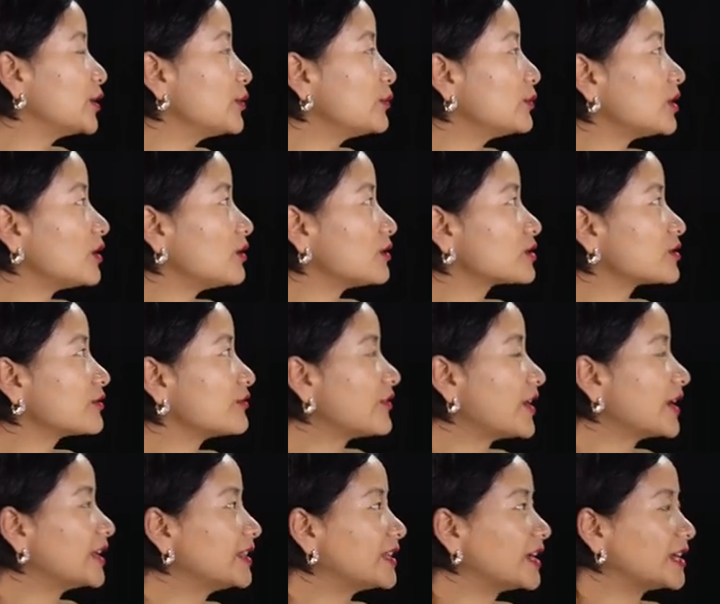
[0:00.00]
you will also
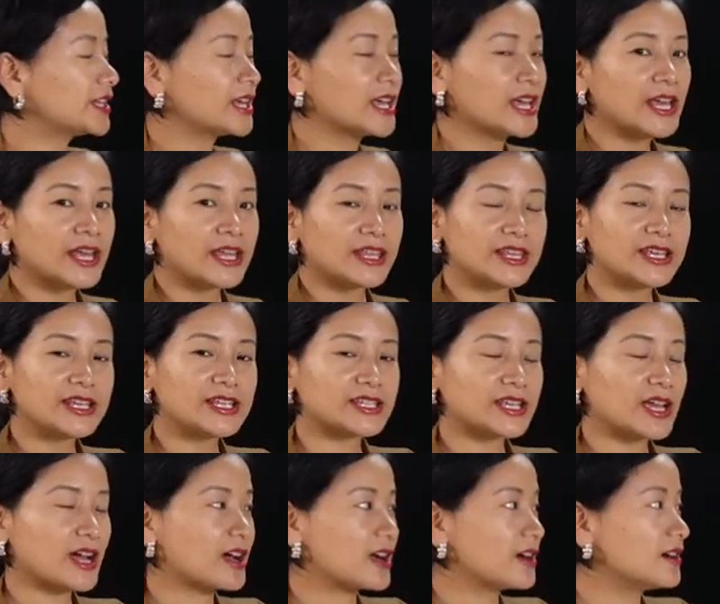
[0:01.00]
find that these
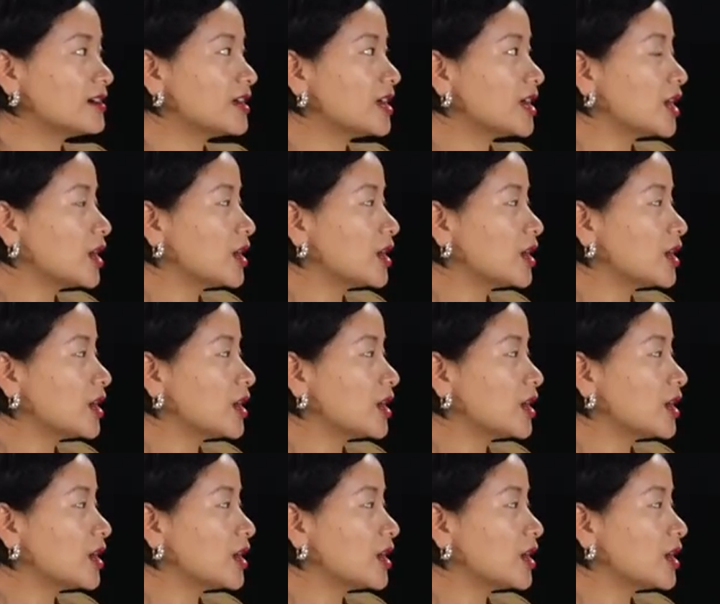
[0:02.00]
are